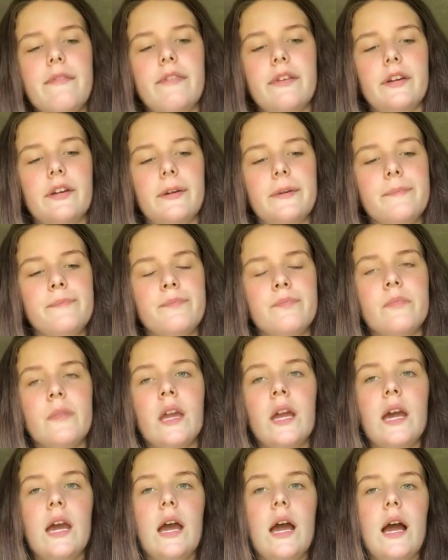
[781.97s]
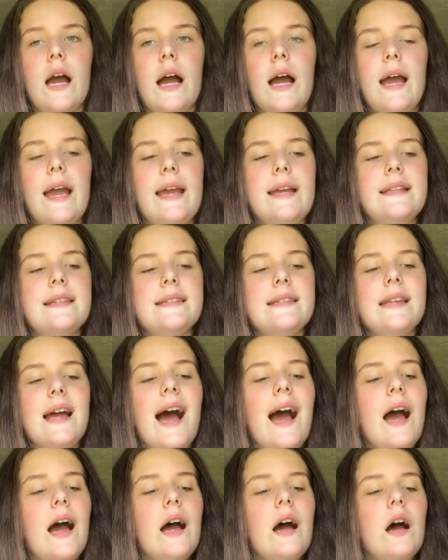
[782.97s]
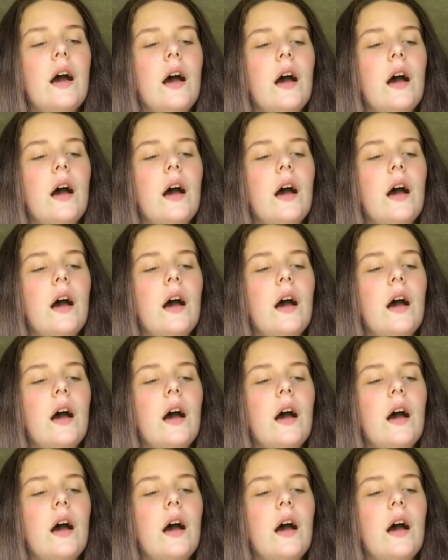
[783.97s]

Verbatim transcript: finger. It's not